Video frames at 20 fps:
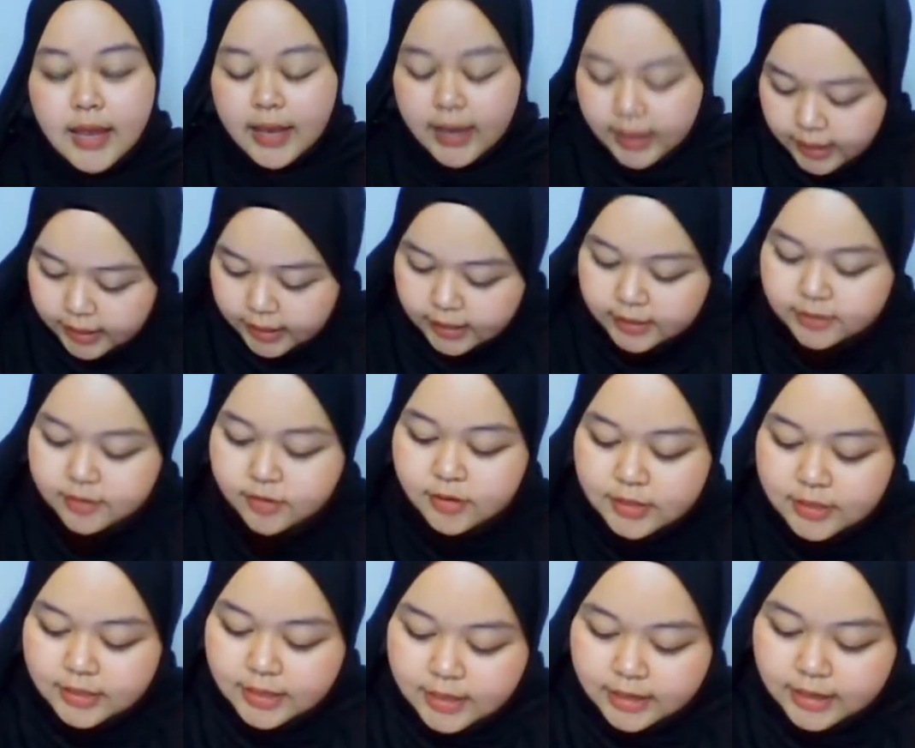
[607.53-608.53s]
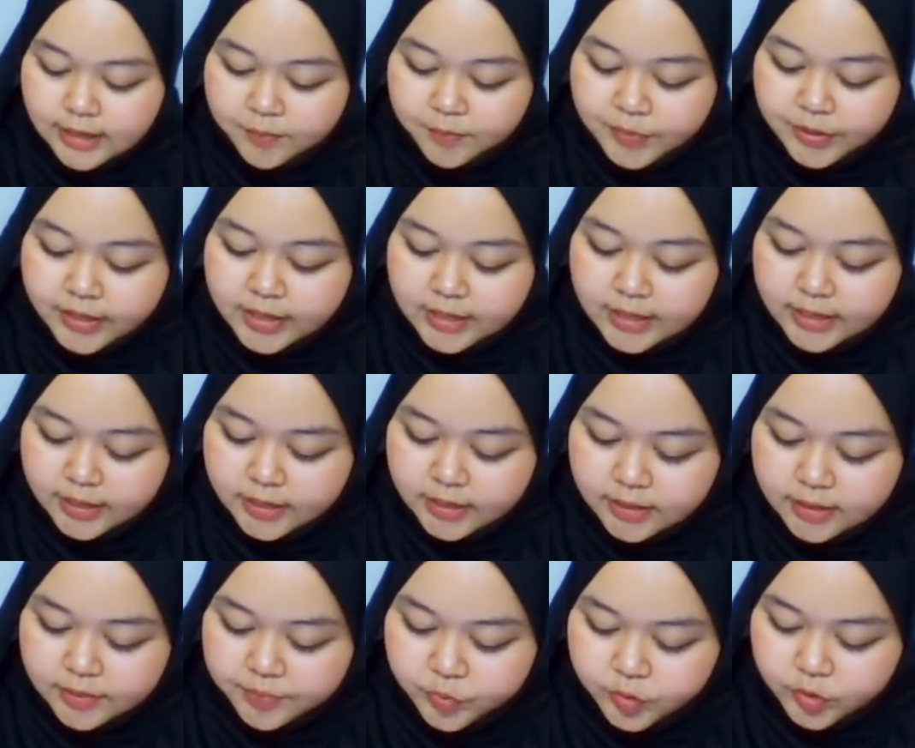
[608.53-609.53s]
8. Okay,
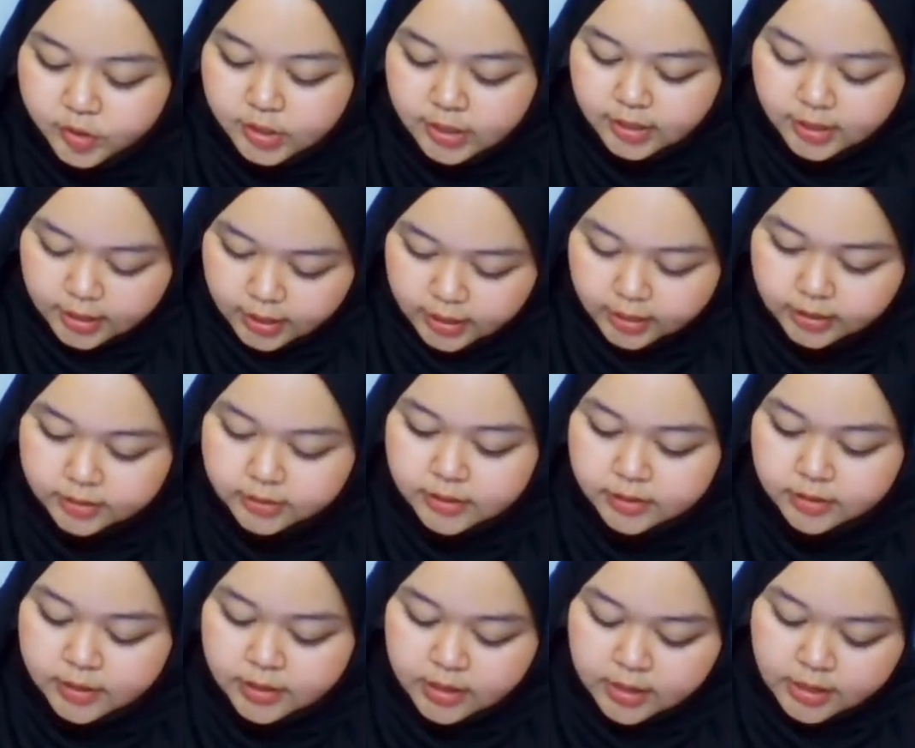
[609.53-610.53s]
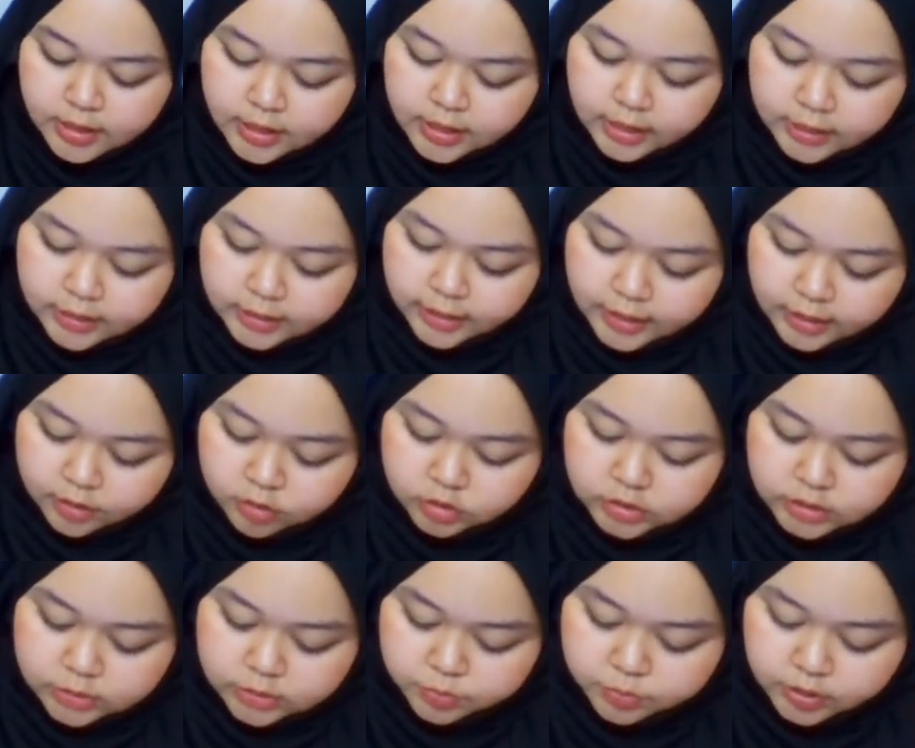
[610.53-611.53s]
brilliant. Okay, 8. And then you
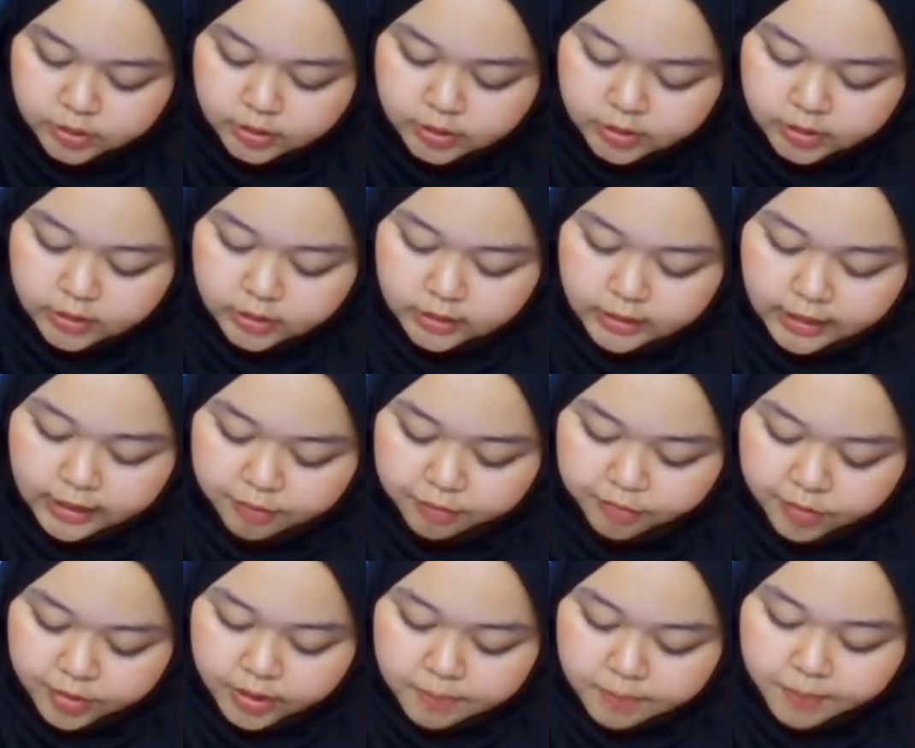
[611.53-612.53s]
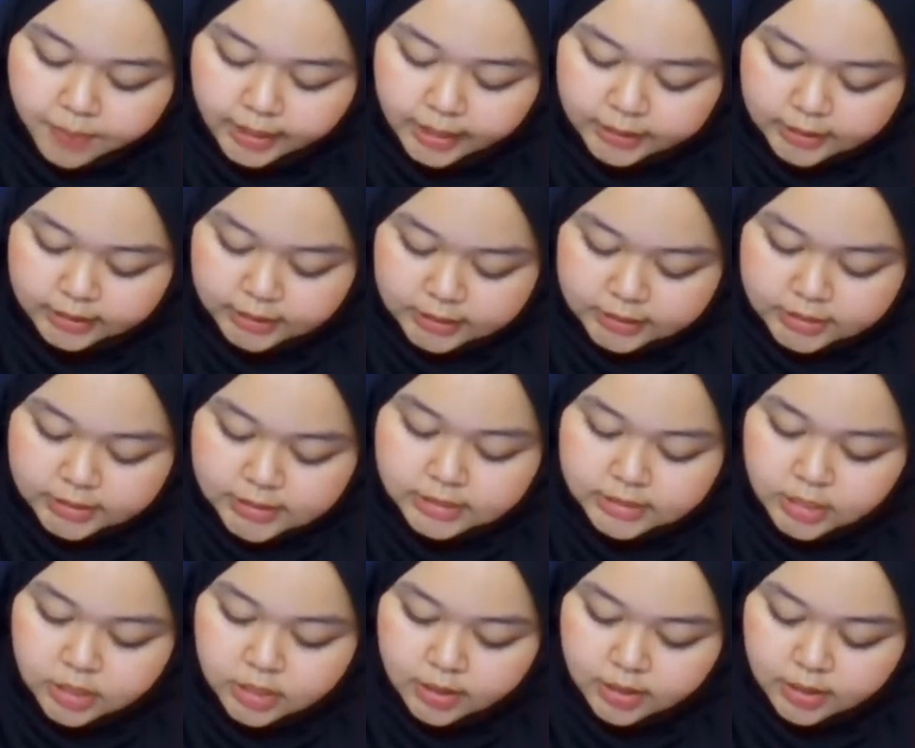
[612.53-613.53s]
just put here 11 minus
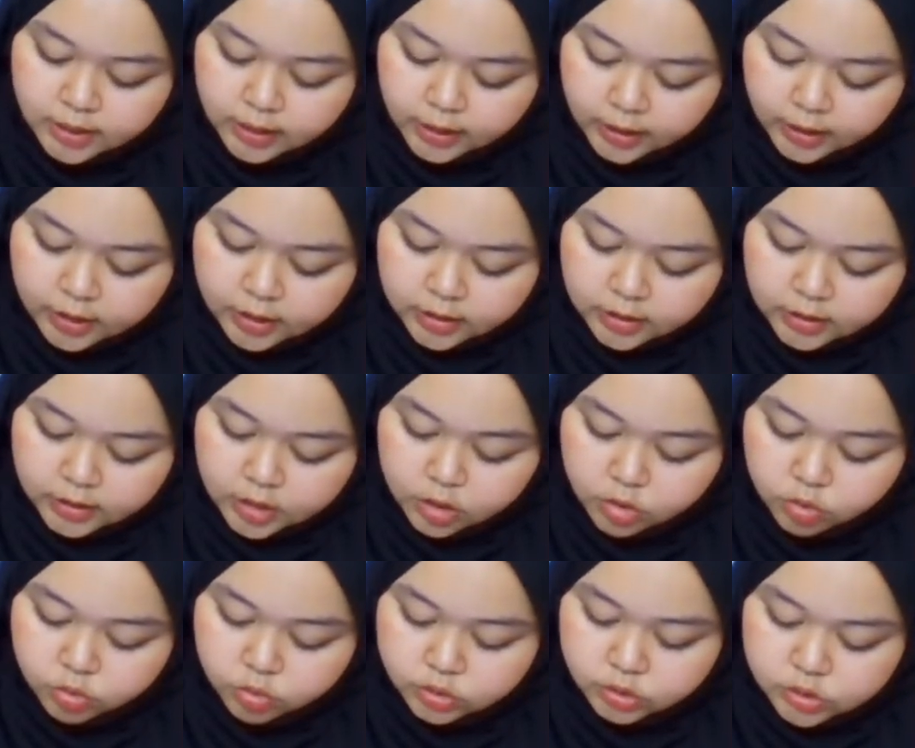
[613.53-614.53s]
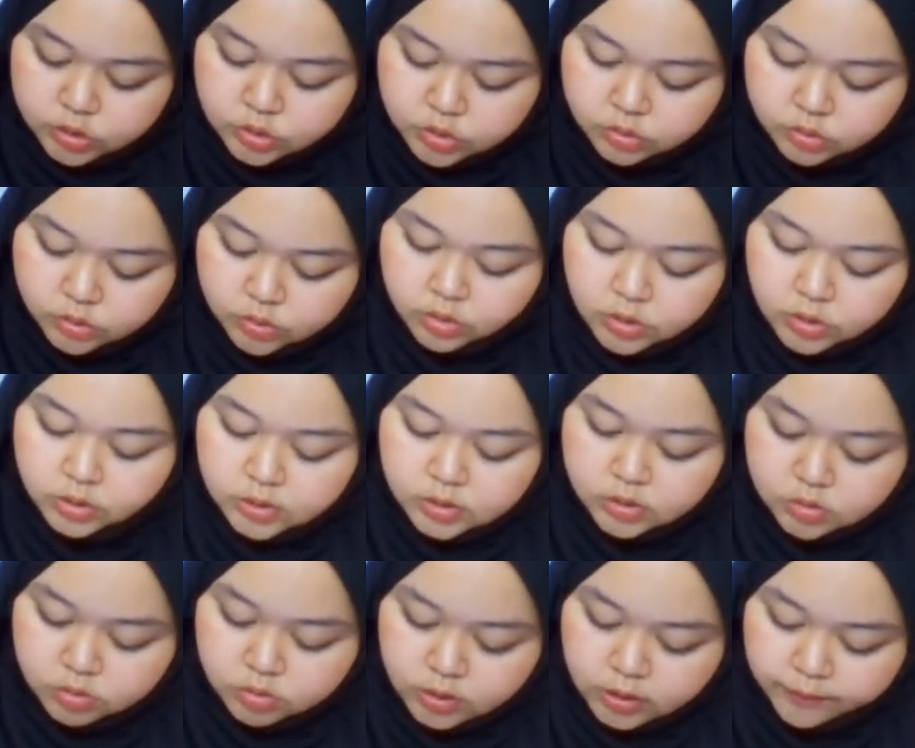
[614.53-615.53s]
8 equal to
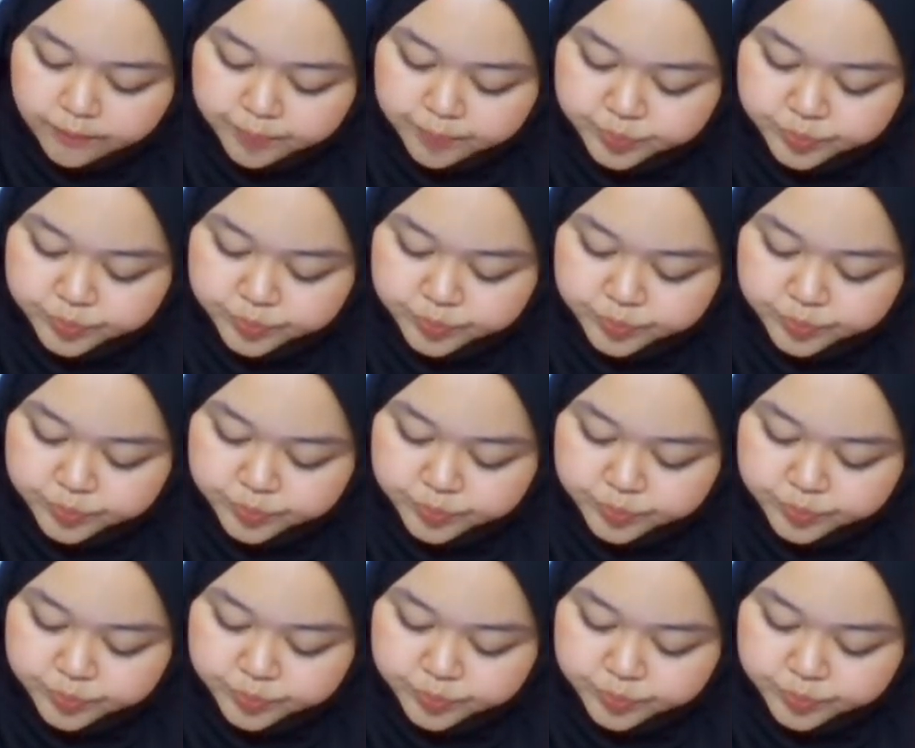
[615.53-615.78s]
3.